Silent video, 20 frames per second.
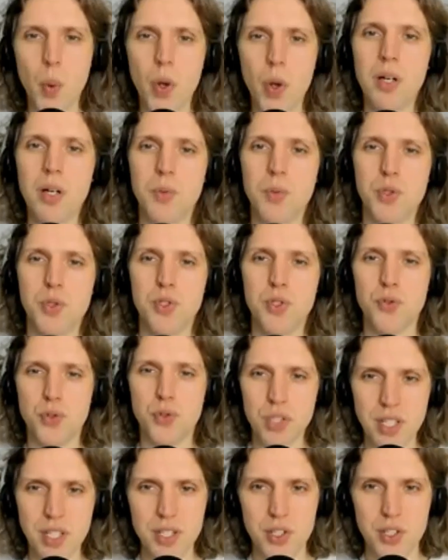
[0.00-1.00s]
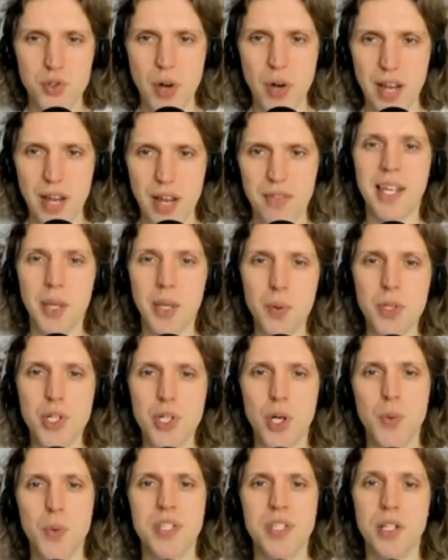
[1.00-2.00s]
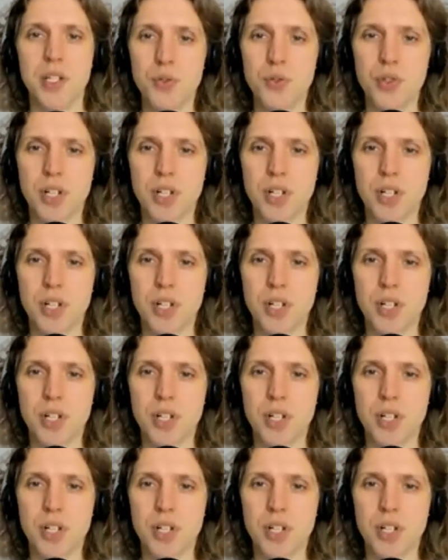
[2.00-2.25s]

Welcome to the Freelance Thrive. Here we talk with skilled